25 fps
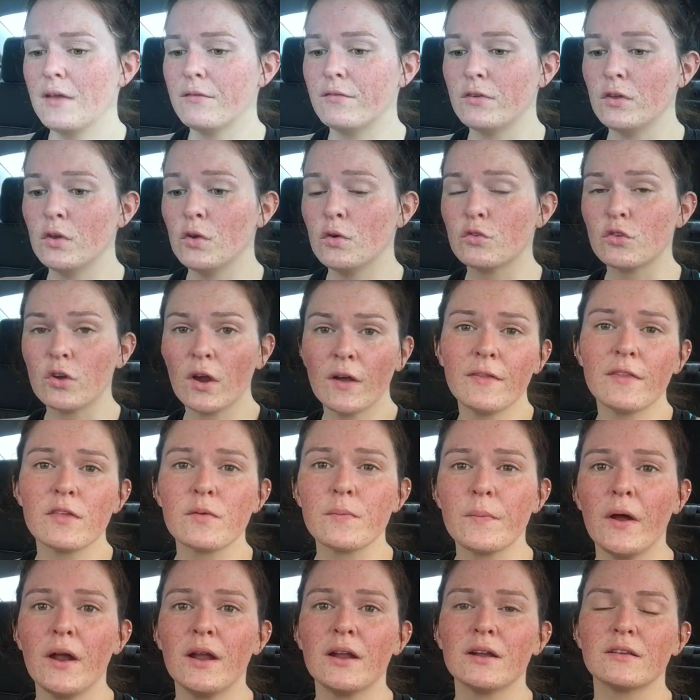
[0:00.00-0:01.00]
If you tried
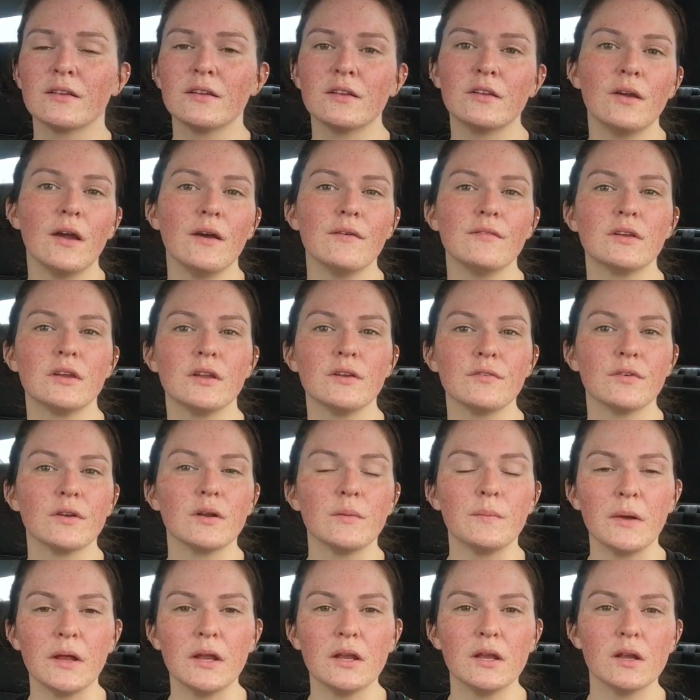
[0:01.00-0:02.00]
this product and you have a
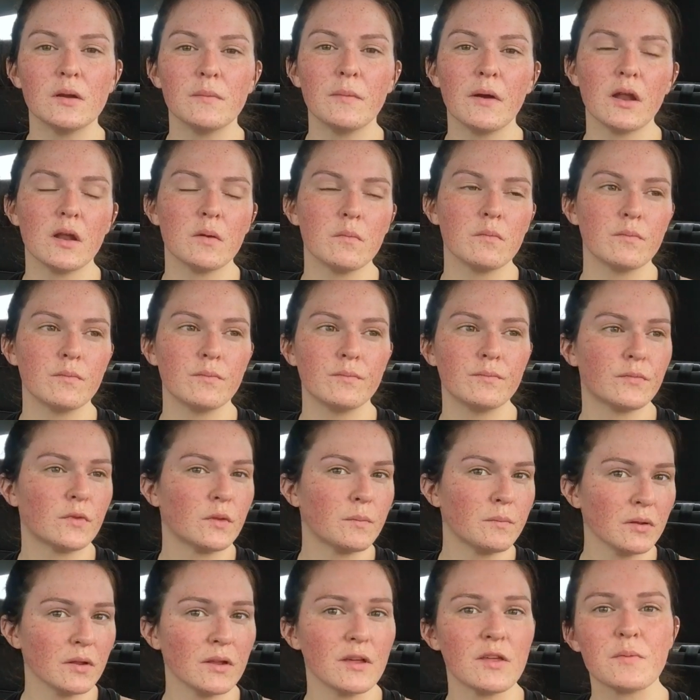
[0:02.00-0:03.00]
different opinion about it,
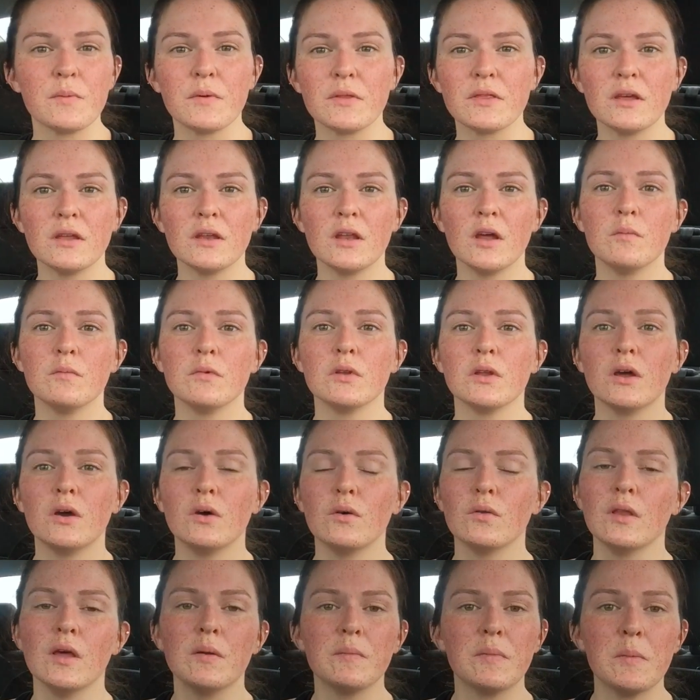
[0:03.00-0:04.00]
please put that down
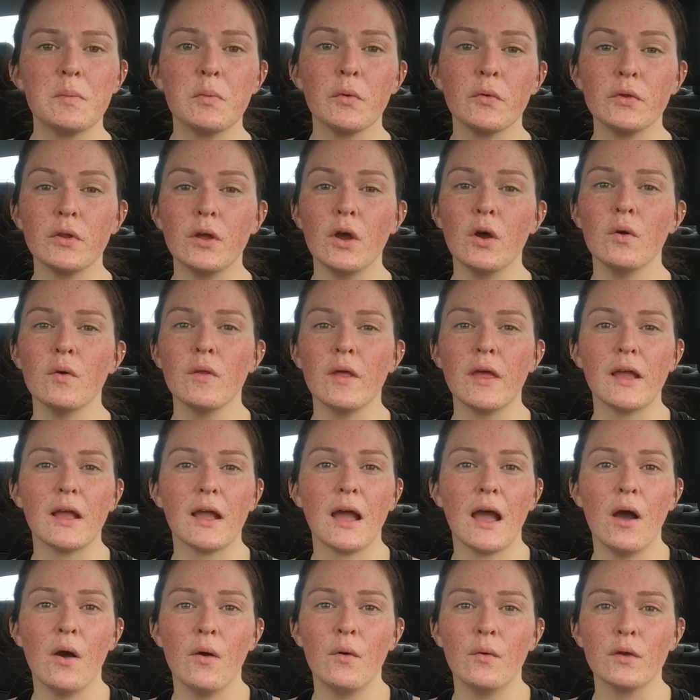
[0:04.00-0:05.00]
below. Let people know, like,
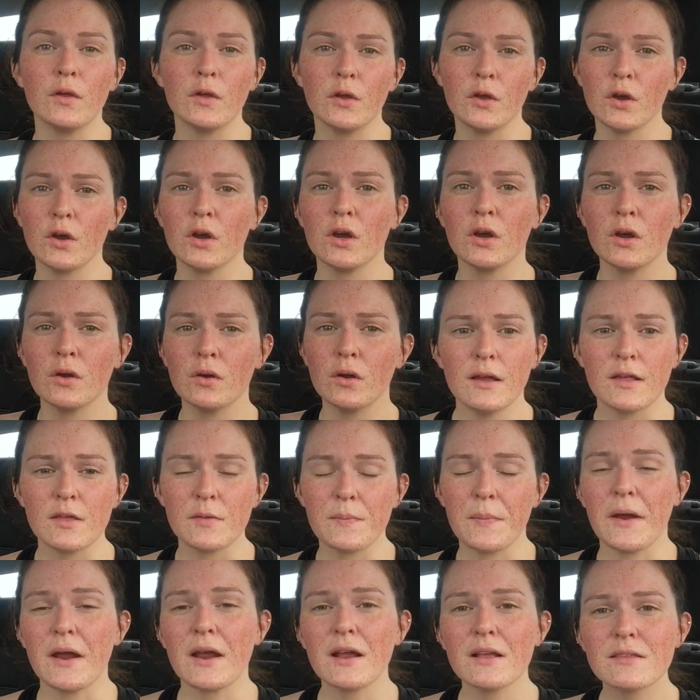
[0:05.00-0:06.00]
how your
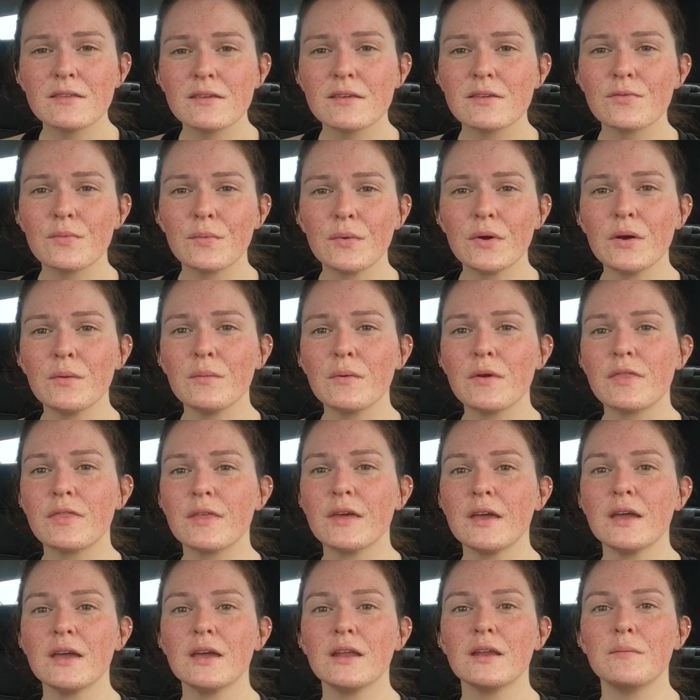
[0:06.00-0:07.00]
experiences were with
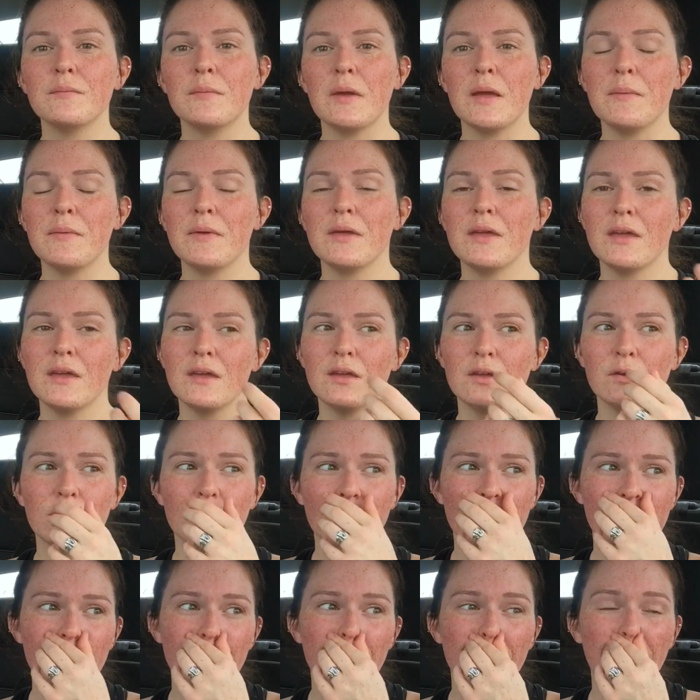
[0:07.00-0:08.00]
it. Maybe you
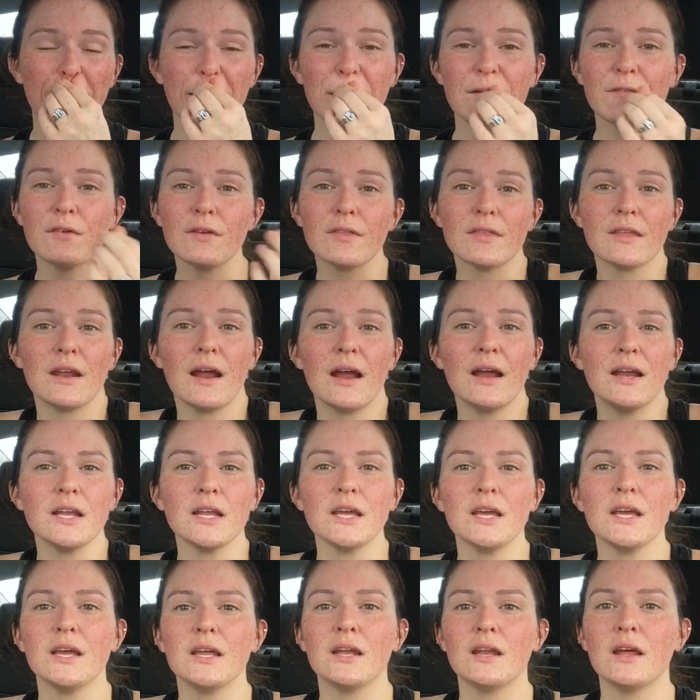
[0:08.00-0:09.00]
did something different than I
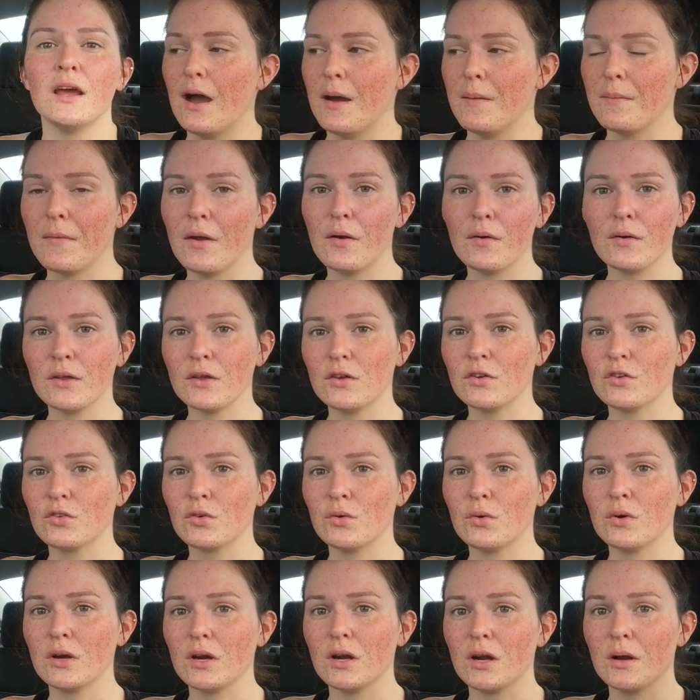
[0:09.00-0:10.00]
did. I'm not really
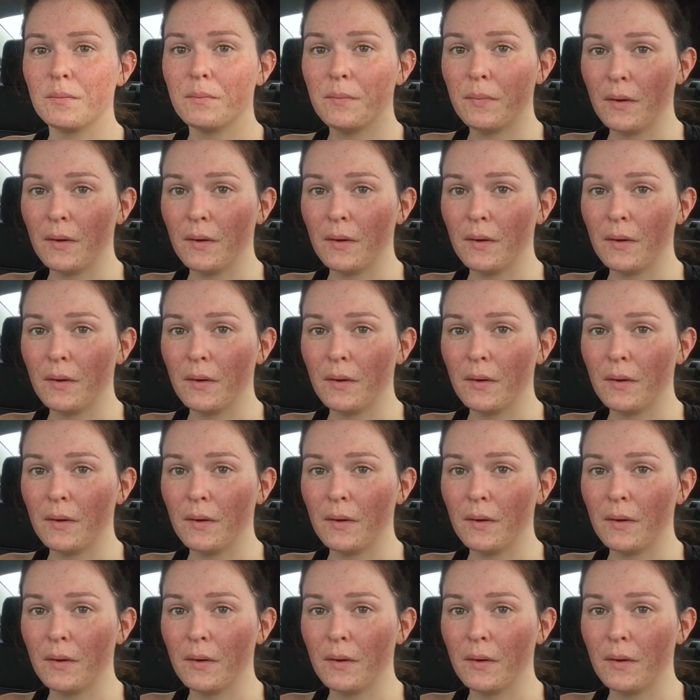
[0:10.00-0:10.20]
sure,